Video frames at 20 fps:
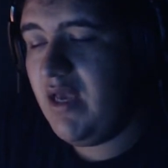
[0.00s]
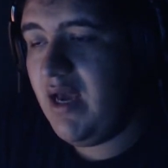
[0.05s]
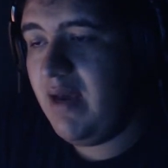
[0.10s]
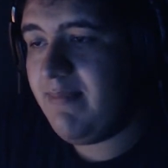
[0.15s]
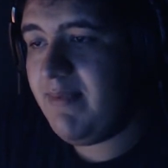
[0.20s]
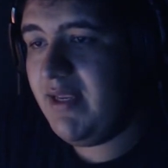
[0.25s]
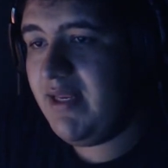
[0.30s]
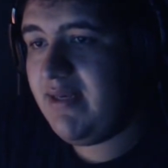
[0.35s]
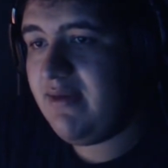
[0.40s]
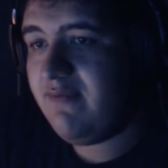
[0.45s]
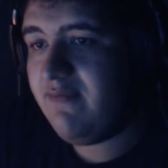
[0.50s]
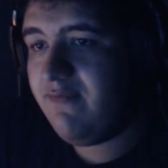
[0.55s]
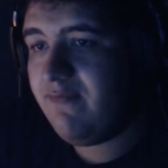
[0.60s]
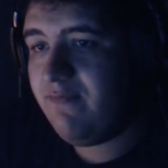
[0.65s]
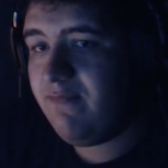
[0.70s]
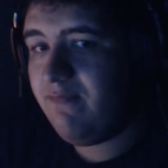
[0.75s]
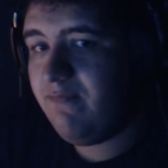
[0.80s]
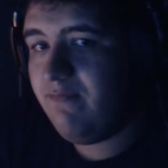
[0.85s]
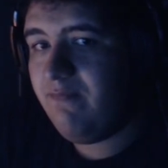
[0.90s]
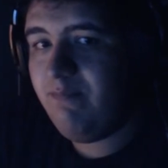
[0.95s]
mean,
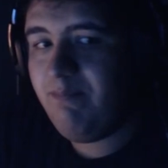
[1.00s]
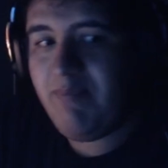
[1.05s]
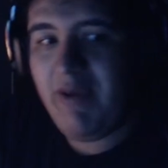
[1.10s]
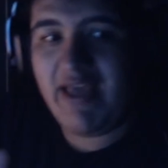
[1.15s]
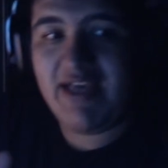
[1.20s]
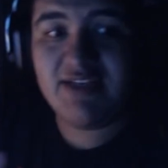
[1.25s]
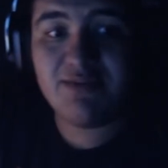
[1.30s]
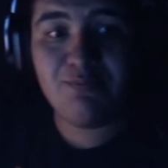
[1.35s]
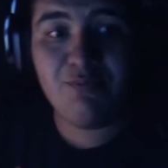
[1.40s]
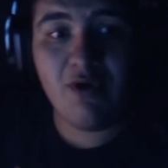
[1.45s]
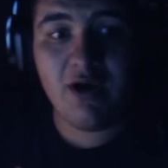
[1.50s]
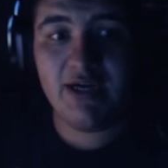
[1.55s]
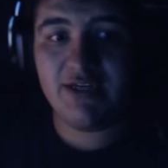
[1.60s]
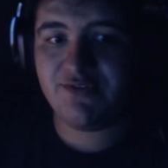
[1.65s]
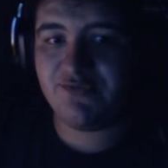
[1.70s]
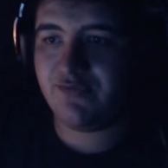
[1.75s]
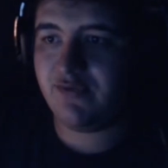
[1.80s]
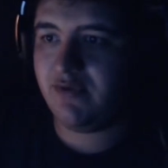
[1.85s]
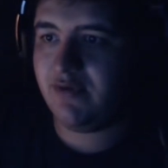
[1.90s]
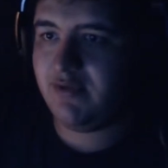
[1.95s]
base price
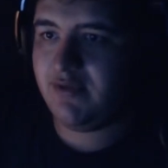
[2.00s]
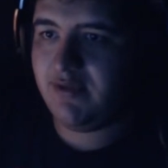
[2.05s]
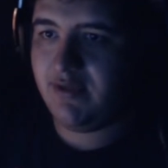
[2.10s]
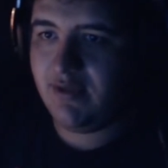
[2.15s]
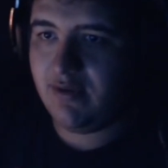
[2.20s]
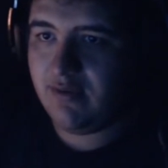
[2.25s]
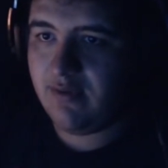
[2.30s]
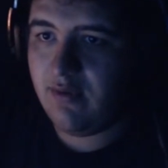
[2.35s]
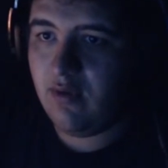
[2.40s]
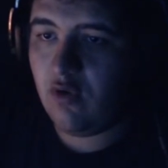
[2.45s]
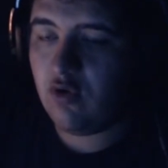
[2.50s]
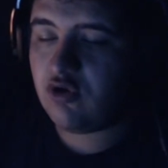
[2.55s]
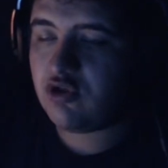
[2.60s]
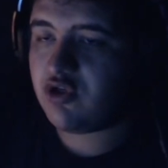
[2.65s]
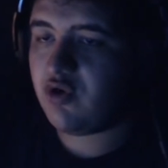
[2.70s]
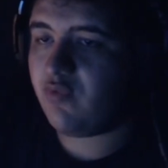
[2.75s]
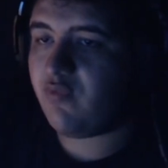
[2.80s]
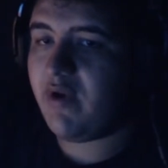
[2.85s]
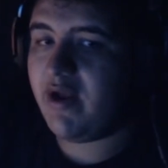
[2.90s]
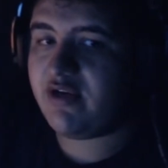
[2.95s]
for the
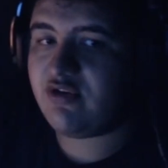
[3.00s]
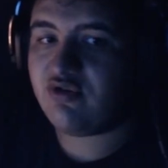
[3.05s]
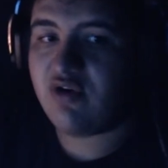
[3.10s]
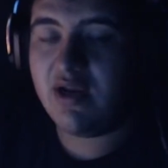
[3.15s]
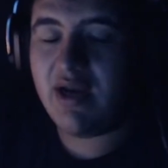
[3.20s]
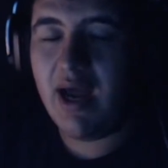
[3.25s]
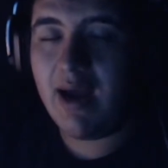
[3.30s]
Ultra Retron,